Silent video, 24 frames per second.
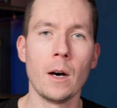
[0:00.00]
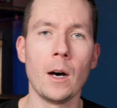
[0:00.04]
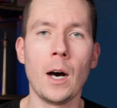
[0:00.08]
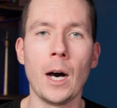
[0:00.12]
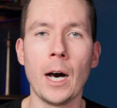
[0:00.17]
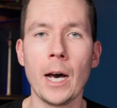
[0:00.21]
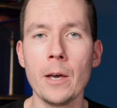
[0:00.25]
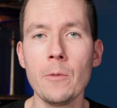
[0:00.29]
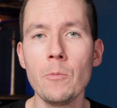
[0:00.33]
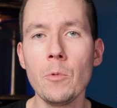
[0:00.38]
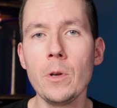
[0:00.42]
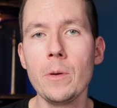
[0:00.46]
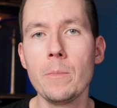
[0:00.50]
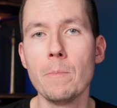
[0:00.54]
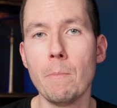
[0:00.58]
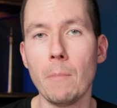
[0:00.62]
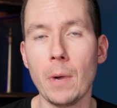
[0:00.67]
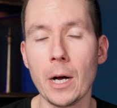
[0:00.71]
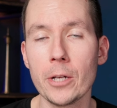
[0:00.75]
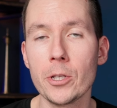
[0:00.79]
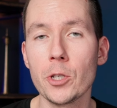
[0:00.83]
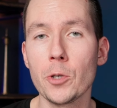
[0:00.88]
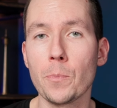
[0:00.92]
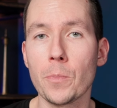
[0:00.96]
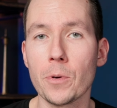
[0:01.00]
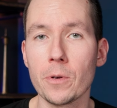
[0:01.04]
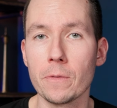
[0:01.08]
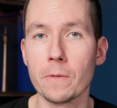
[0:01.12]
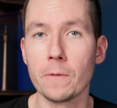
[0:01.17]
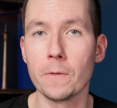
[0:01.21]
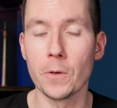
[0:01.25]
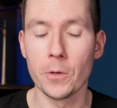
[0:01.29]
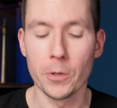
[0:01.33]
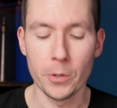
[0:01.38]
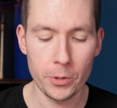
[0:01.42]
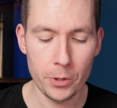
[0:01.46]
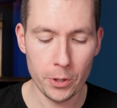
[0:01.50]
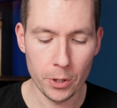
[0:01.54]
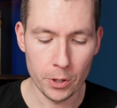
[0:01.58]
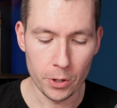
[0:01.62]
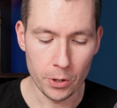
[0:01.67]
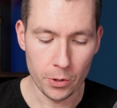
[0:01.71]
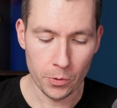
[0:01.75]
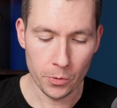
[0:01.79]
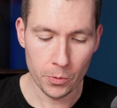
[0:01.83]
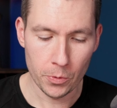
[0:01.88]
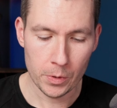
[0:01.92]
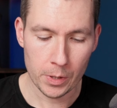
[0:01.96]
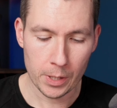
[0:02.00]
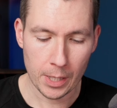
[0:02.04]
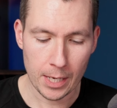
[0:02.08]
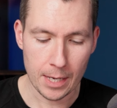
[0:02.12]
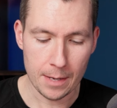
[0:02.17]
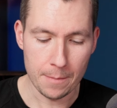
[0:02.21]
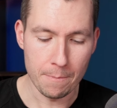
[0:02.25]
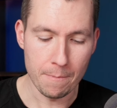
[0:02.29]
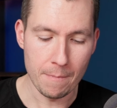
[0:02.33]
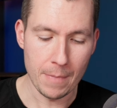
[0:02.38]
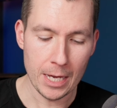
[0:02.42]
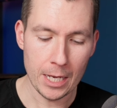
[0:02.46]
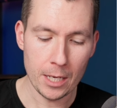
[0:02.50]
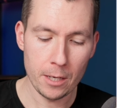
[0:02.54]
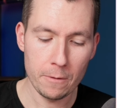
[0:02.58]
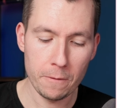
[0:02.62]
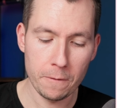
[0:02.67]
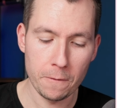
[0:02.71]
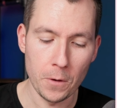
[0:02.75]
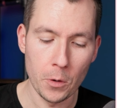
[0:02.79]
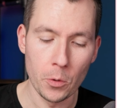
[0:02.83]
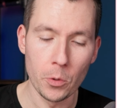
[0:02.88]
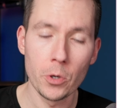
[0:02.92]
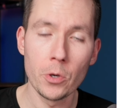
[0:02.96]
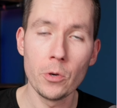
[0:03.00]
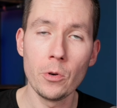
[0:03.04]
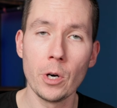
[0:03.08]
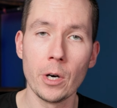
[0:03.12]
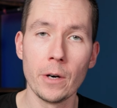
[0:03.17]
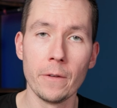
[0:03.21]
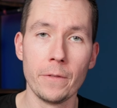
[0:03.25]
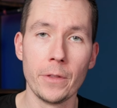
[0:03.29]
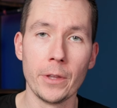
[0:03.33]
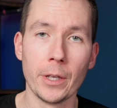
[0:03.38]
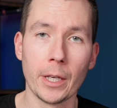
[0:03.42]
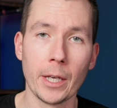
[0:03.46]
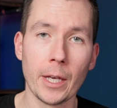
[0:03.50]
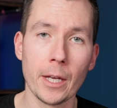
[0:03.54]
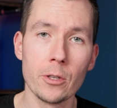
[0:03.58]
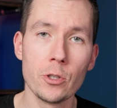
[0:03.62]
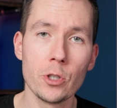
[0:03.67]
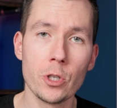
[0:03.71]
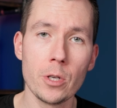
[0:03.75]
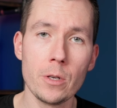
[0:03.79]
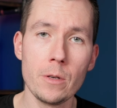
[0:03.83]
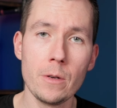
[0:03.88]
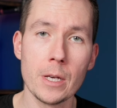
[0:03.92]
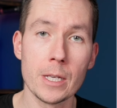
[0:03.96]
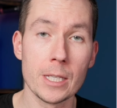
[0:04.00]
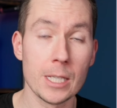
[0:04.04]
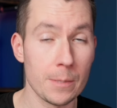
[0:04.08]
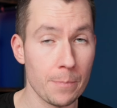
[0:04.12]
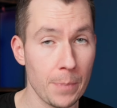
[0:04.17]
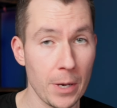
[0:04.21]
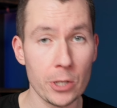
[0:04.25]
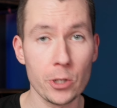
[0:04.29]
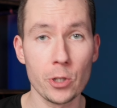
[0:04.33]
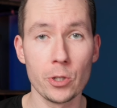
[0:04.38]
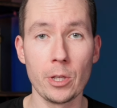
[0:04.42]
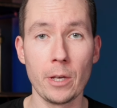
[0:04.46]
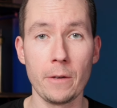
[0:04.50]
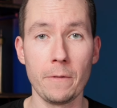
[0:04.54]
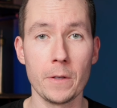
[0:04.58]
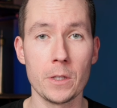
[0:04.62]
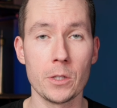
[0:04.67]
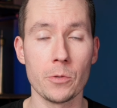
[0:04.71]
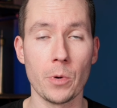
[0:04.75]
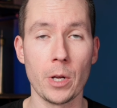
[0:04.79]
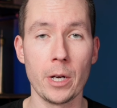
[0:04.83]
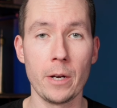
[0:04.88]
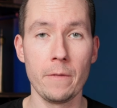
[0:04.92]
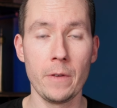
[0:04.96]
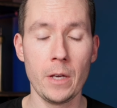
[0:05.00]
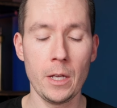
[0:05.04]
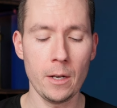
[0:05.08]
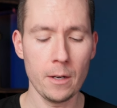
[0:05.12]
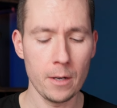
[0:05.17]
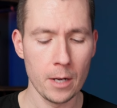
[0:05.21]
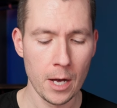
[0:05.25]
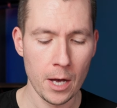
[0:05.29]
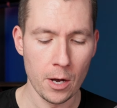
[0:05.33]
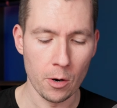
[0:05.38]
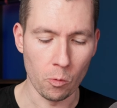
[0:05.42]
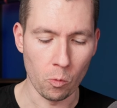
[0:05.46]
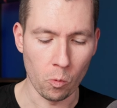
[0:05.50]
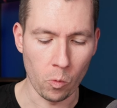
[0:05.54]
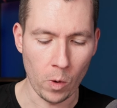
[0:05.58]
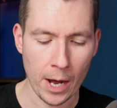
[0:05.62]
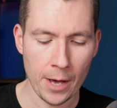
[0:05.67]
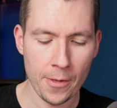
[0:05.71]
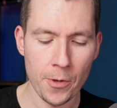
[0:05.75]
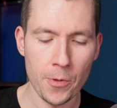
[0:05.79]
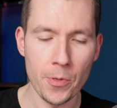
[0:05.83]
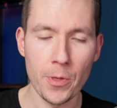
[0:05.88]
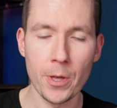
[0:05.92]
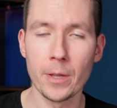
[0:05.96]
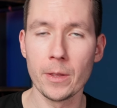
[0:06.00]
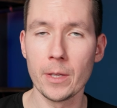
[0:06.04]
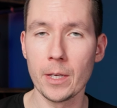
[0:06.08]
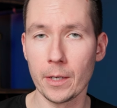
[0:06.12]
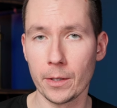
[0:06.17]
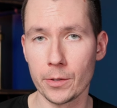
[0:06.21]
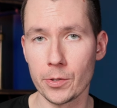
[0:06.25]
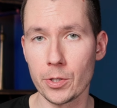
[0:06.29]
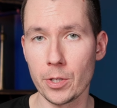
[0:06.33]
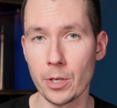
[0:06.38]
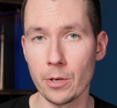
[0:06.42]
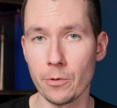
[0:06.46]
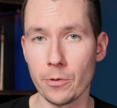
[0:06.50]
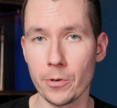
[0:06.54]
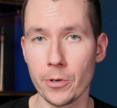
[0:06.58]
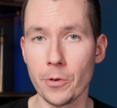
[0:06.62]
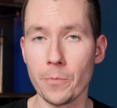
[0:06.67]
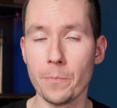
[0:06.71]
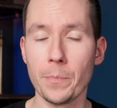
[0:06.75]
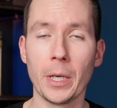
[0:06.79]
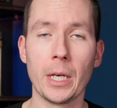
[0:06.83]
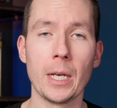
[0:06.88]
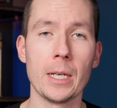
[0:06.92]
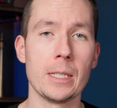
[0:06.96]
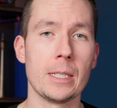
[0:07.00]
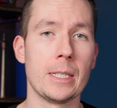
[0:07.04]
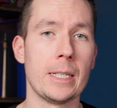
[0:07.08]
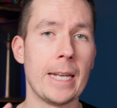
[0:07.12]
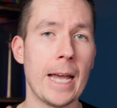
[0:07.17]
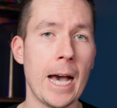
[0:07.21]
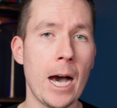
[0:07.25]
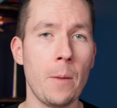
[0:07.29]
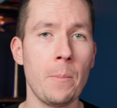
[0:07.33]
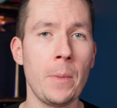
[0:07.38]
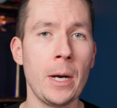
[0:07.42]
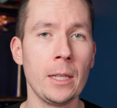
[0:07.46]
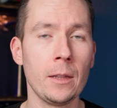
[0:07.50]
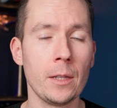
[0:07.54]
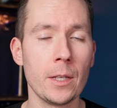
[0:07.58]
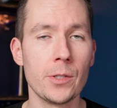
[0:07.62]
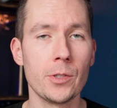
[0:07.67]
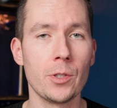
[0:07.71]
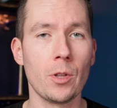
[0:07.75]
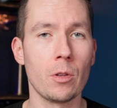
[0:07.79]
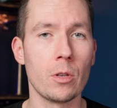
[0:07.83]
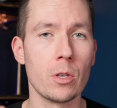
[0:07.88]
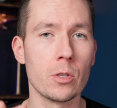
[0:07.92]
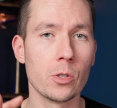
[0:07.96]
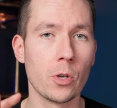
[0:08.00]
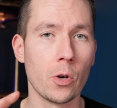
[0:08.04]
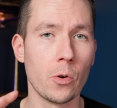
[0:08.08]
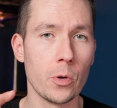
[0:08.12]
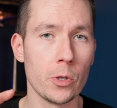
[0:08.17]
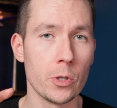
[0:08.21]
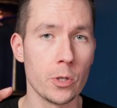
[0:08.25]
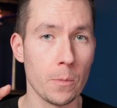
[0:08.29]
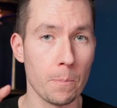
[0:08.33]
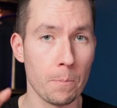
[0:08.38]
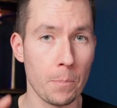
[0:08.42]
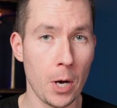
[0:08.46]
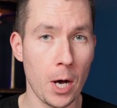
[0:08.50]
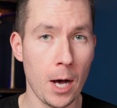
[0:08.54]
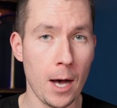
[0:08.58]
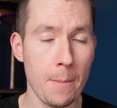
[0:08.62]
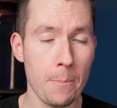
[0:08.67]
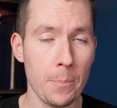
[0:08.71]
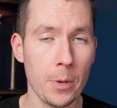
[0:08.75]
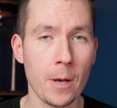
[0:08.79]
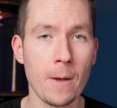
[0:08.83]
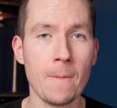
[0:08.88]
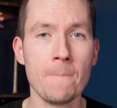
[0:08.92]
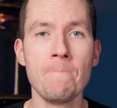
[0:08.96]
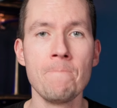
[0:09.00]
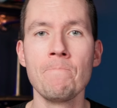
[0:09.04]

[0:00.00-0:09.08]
I would much prefer to use a main photo of the kitchen, especially if it's renovated, rather than the exterior, because now my listing is going to pop.